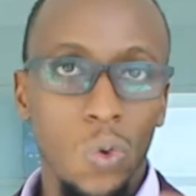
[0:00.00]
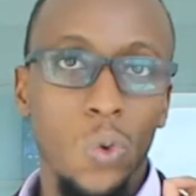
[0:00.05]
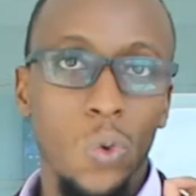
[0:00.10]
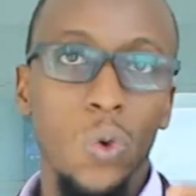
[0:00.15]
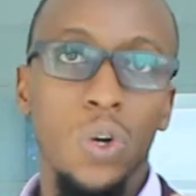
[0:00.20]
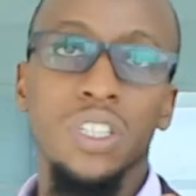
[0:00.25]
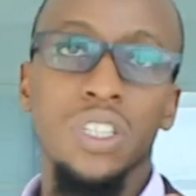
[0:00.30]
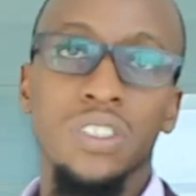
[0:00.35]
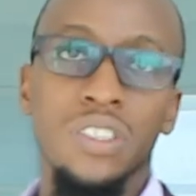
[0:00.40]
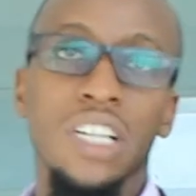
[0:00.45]

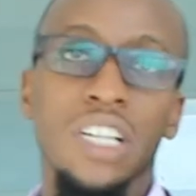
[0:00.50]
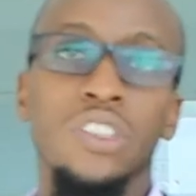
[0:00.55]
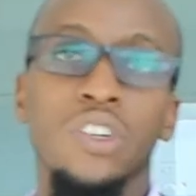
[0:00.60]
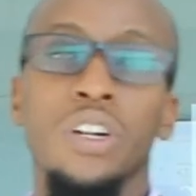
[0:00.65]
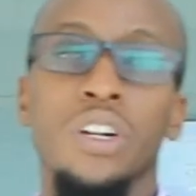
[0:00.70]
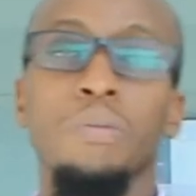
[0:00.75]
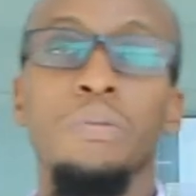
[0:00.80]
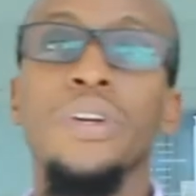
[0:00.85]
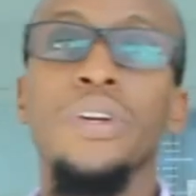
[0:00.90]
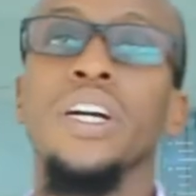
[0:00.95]
what is
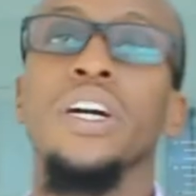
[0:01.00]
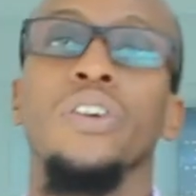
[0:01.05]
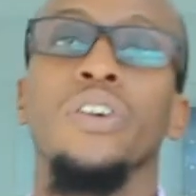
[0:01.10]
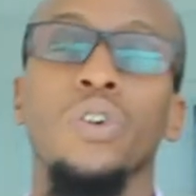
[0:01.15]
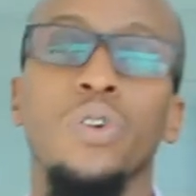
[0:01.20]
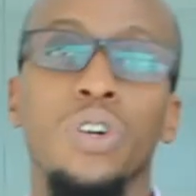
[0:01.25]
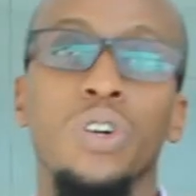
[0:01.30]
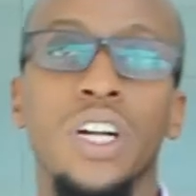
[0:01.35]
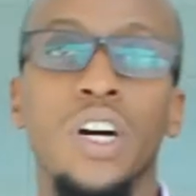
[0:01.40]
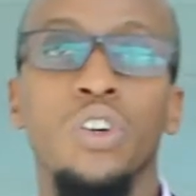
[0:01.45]
actually being
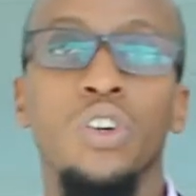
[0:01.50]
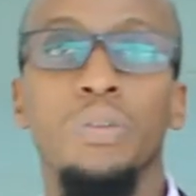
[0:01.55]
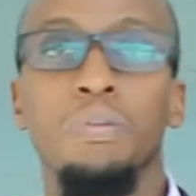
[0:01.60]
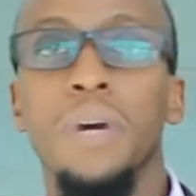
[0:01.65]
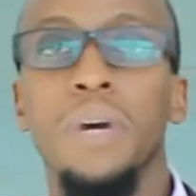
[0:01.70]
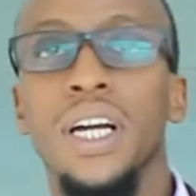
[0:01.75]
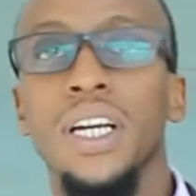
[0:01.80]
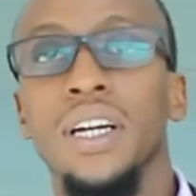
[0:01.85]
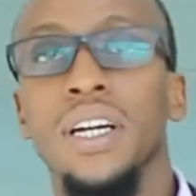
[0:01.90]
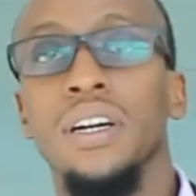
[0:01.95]
rolled out
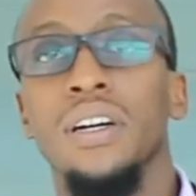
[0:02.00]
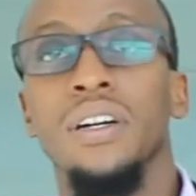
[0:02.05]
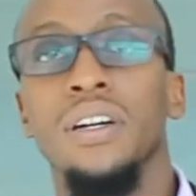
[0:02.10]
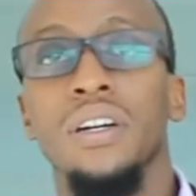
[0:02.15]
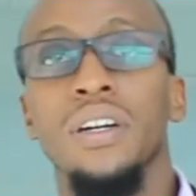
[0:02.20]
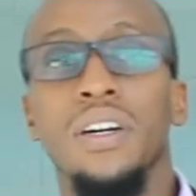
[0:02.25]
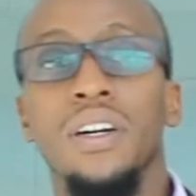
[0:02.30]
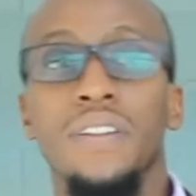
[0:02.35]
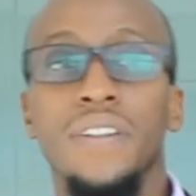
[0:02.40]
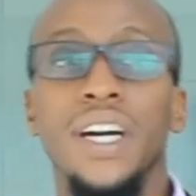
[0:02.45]
by
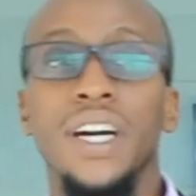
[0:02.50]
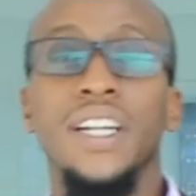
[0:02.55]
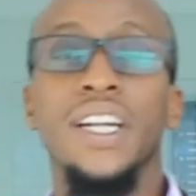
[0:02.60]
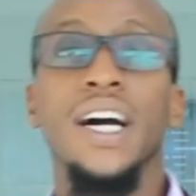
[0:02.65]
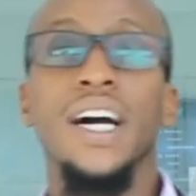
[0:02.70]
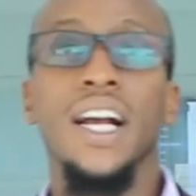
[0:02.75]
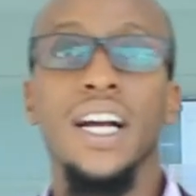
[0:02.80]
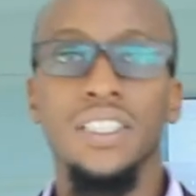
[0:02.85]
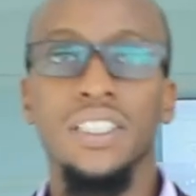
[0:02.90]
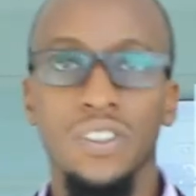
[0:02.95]
the
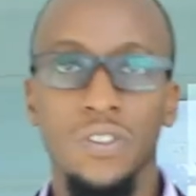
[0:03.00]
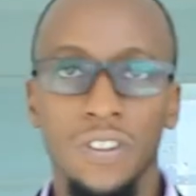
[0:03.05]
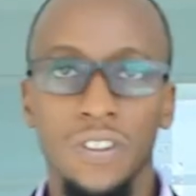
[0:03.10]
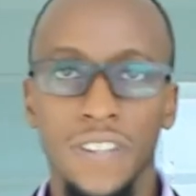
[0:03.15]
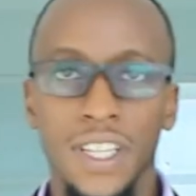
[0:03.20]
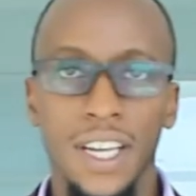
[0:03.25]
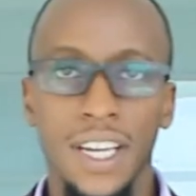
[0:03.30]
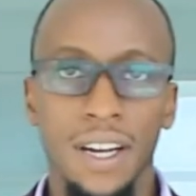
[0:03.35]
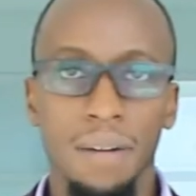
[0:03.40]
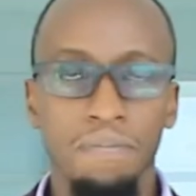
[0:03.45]
attackers out
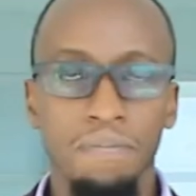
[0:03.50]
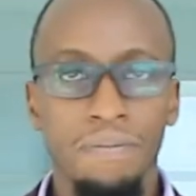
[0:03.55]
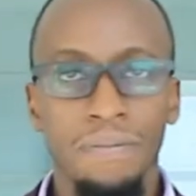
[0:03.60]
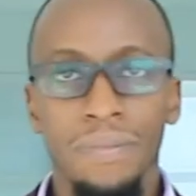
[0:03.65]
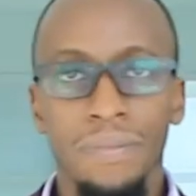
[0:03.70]
there.